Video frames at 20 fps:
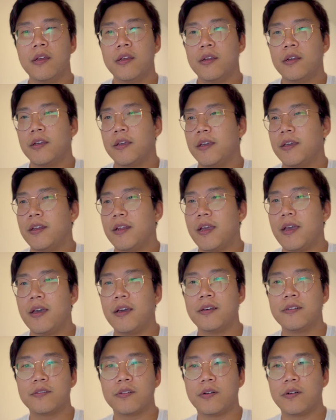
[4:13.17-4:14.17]
it
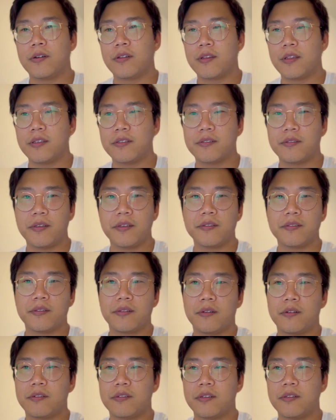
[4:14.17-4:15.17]
has all these things in
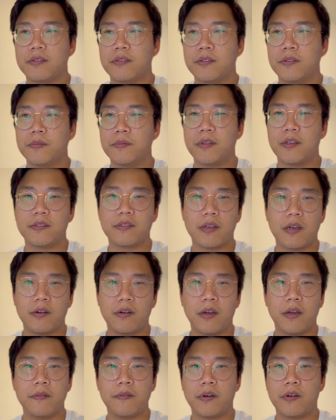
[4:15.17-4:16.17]
their system. That's how
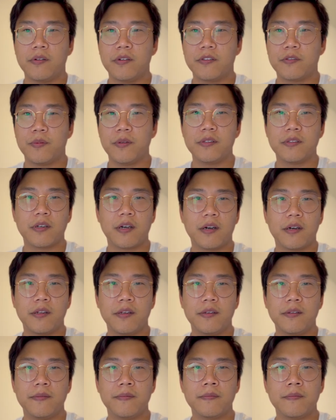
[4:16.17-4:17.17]
I've always been taught
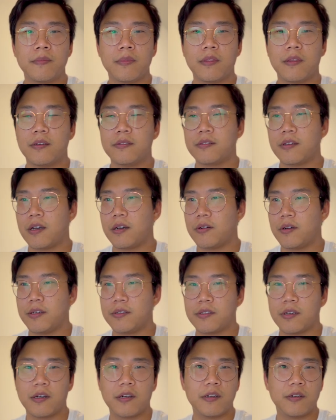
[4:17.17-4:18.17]
it. That's how I
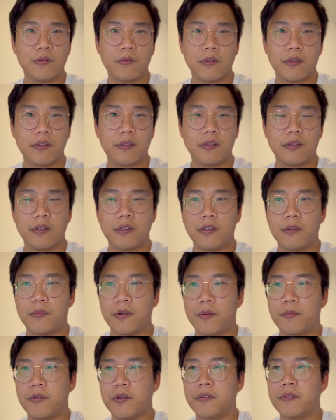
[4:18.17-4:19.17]
taught it with
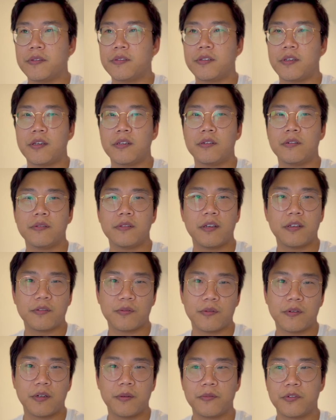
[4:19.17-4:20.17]
my previous channel, and that's
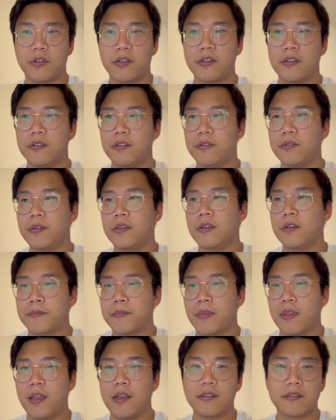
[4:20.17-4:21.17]
what I'm trying to do
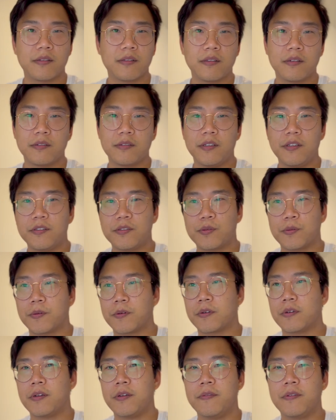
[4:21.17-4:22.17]
here. As a little
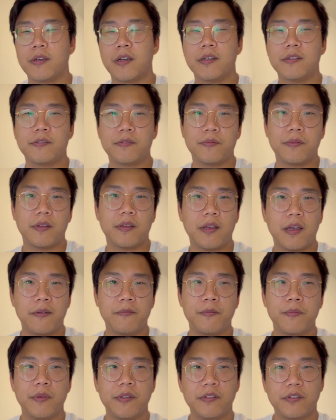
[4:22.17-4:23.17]
detour, if you guys
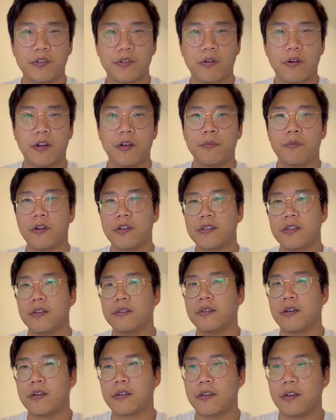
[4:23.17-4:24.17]
haven't been to
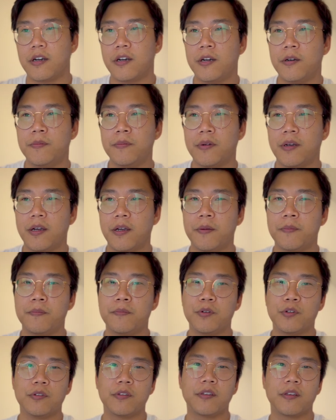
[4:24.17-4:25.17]
karatebreakdown.com, I'm
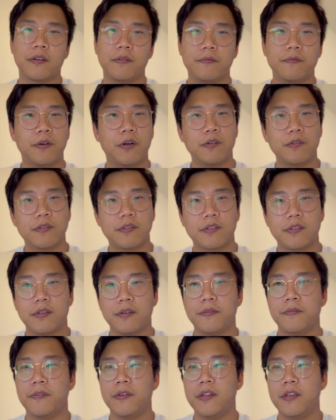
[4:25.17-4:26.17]
building a vault
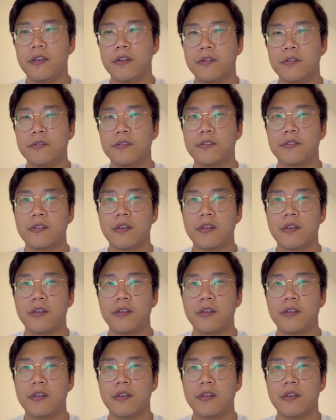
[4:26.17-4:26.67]
of videos